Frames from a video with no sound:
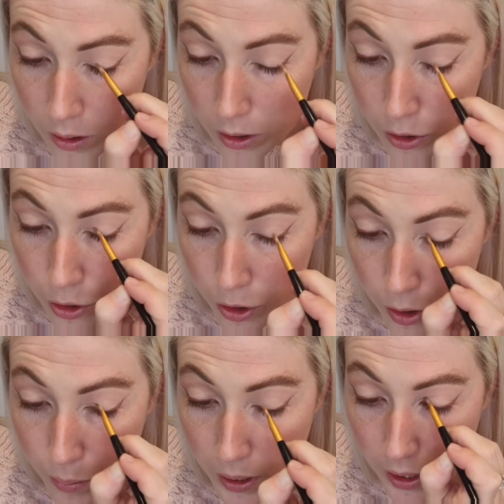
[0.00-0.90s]
I
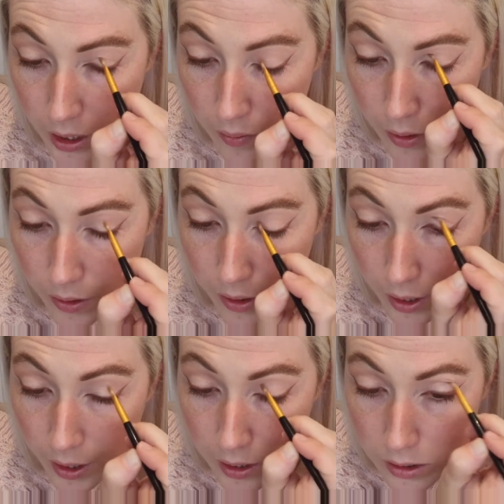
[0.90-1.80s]
do believe that
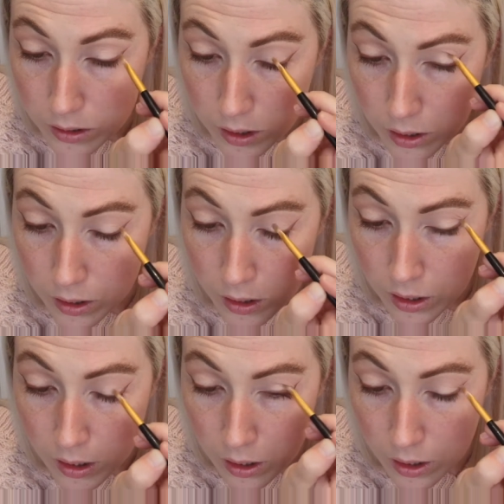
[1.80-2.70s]
this
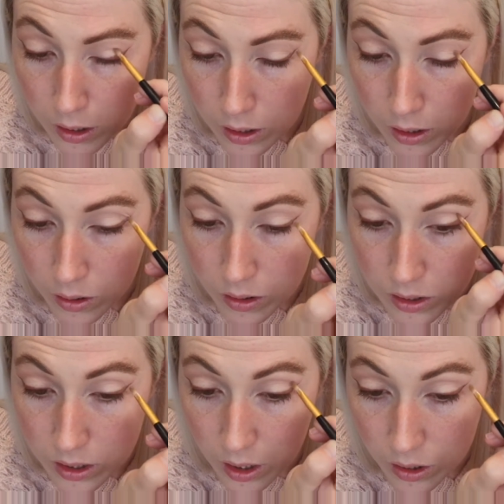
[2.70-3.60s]

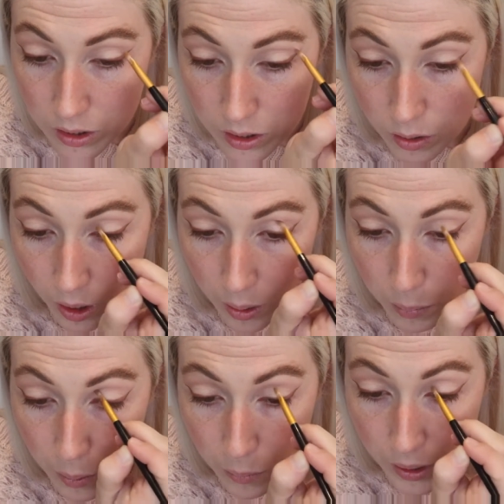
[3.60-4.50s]
honestly looks
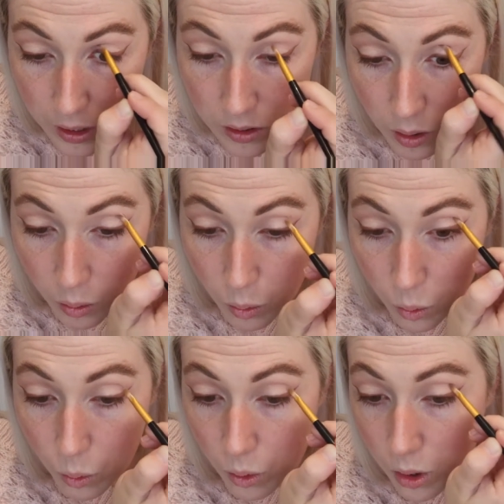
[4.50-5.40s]
incredible when it's
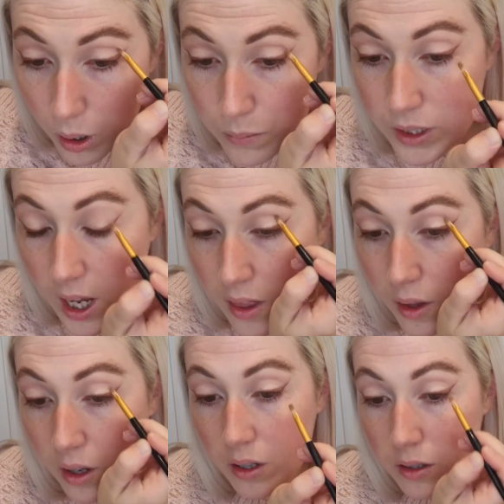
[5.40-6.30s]
all come
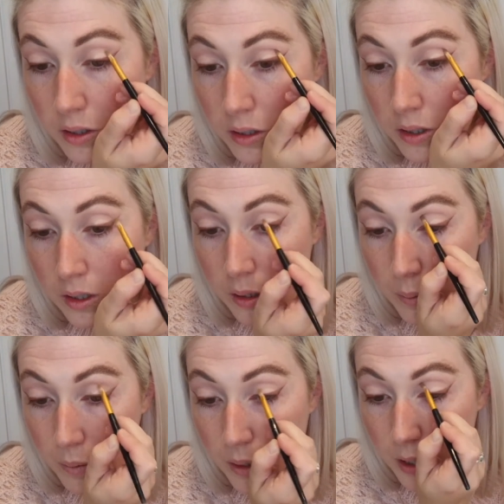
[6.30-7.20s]
together.
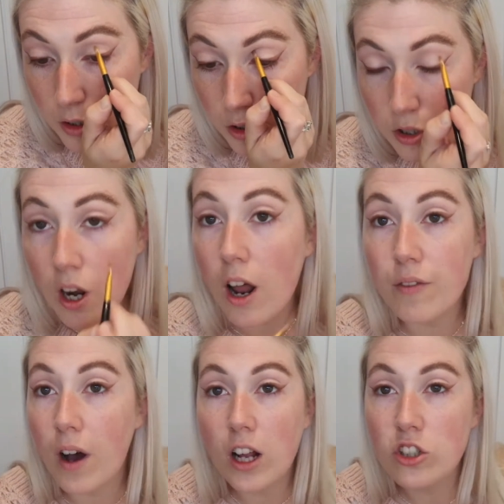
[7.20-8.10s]
And I just
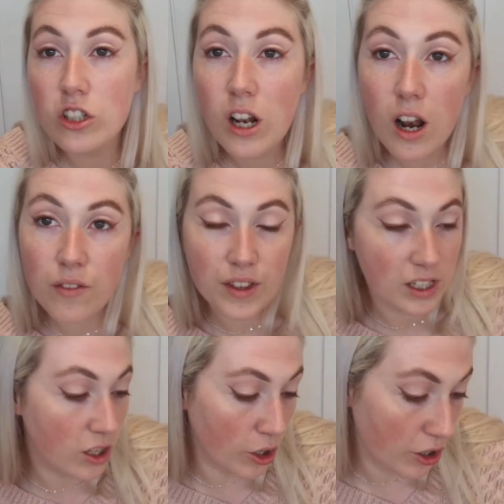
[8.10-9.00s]
love
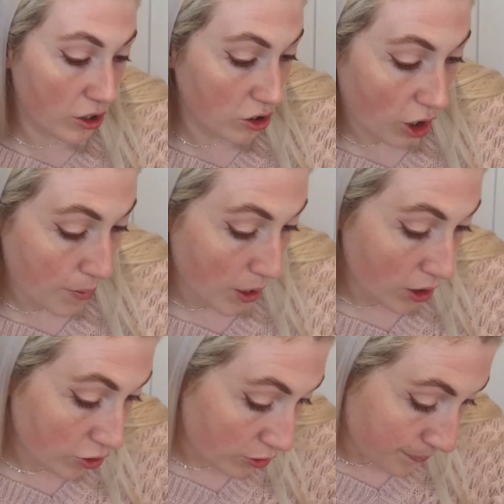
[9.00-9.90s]
this look so
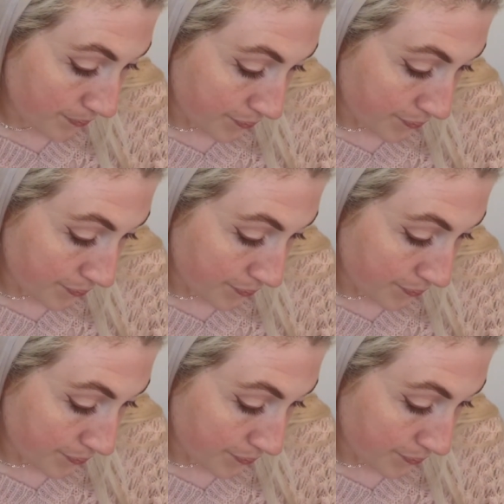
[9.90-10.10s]
much.